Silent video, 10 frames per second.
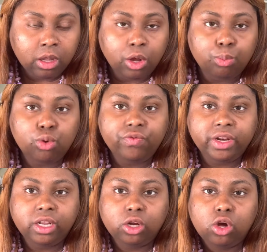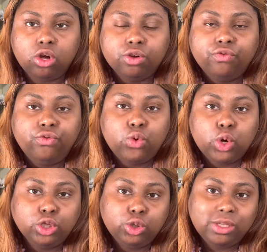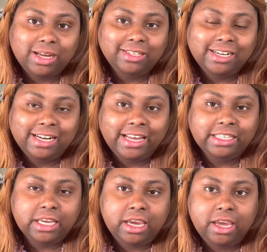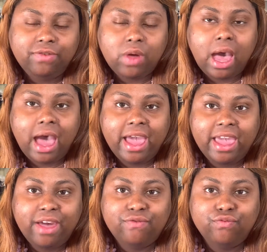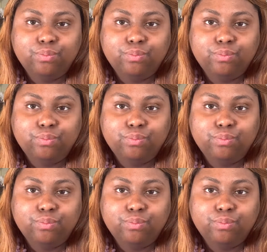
moving along for 2019 i have